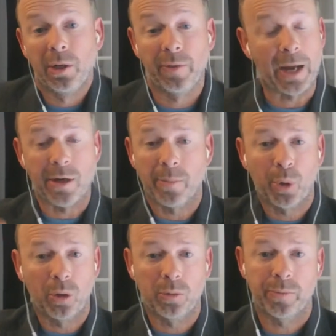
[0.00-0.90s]
that
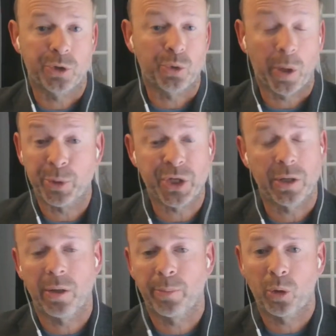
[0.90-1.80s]
number, the
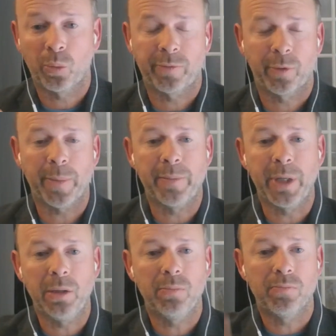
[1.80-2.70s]
20% number, whatever it may
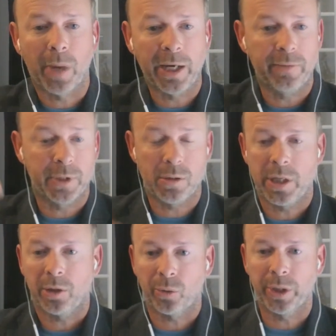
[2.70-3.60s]
be, might even
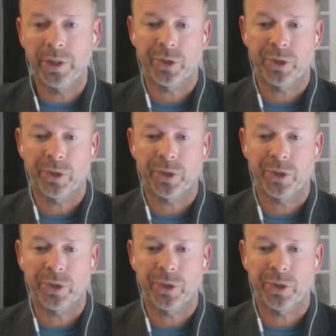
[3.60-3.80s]
increase.